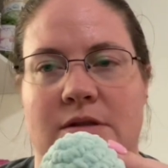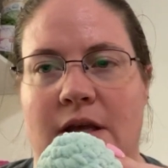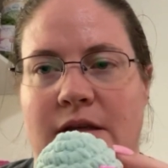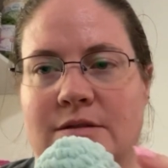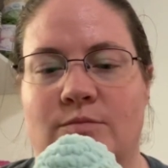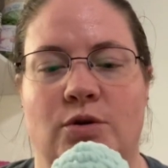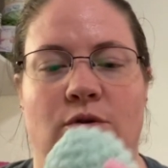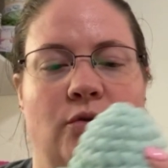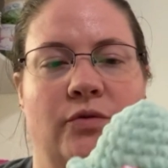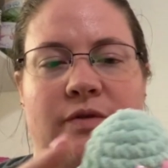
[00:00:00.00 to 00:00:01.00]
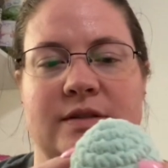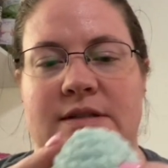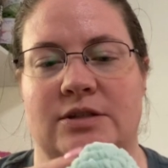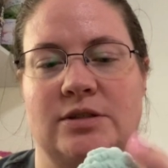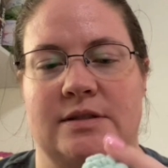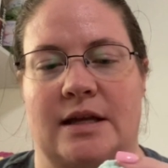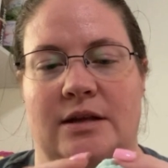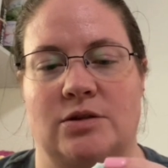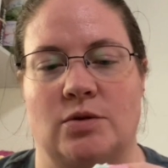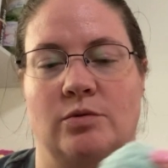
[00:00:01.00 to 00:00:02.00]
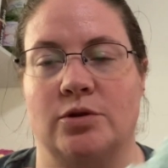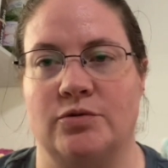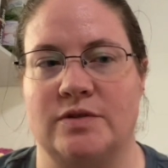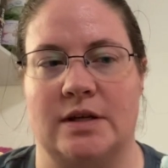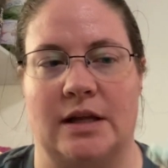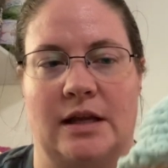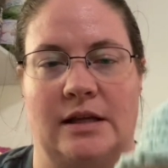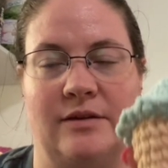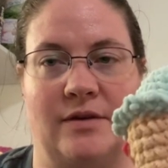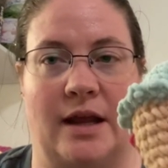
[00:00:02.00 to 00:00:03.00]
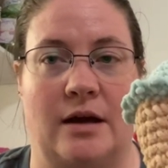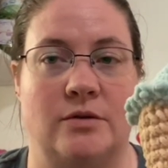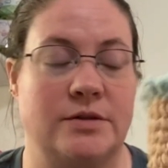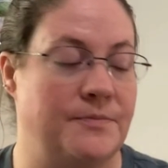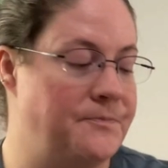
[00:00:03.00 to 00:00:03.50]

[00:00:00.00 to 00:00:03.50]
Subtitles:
things move, the stitches tend to loosen and even out.